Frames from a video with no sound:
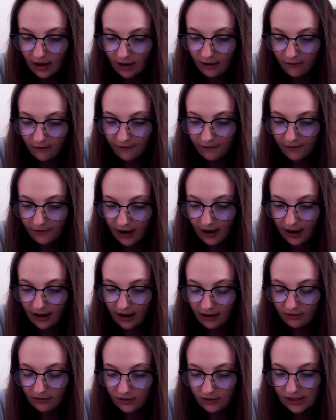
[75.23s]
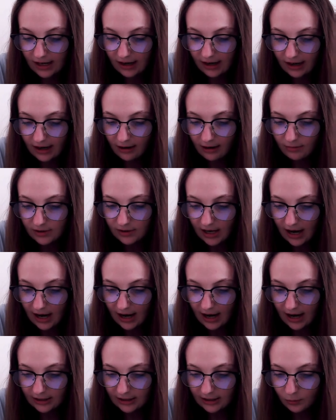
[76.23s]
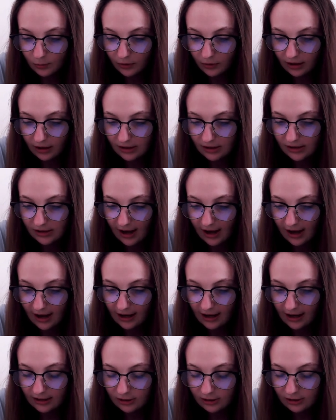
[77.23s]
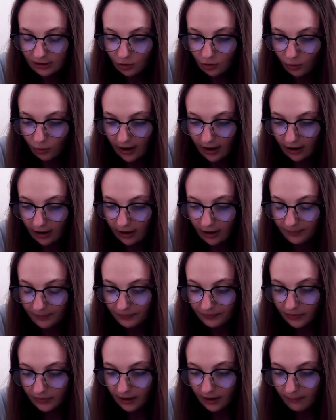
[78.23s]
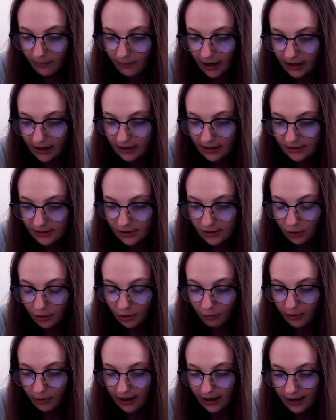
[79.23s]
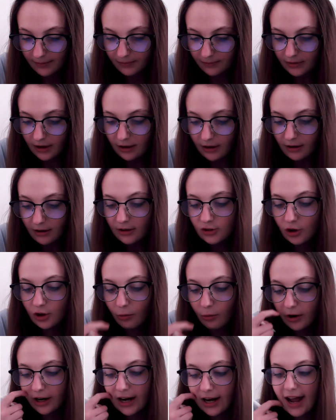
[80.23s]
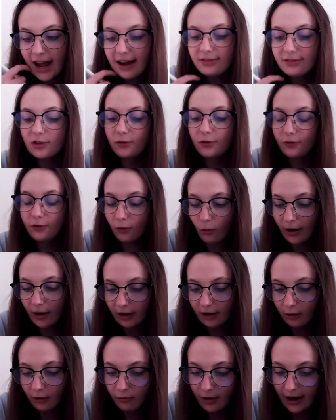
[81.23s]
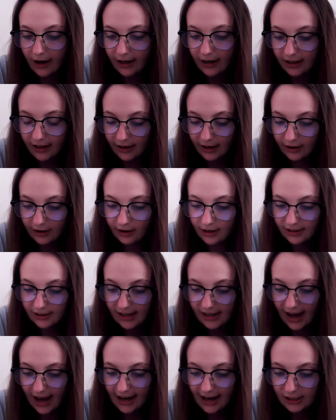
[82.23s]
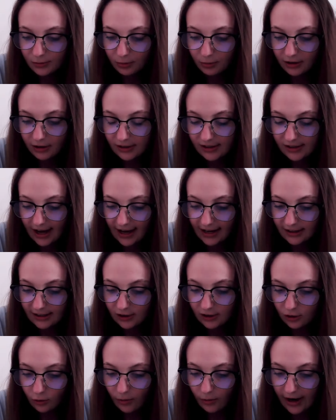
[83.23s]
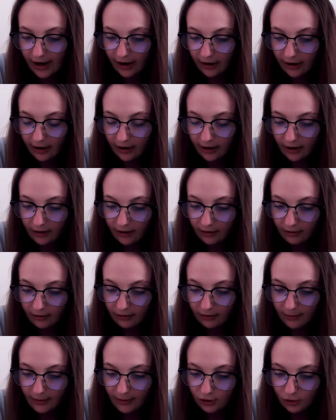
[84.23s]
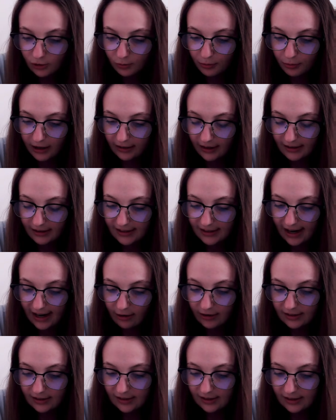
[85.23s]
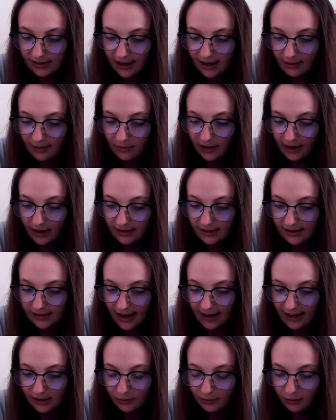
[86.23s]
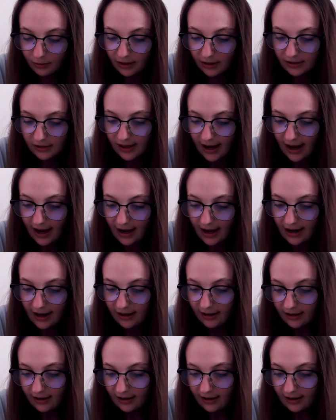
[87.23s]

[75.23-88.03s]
5 times x plus a squared minus 3. So we're going to have to FOIL right here because x plus a squared, let me just break that down, is the same thing as x plus a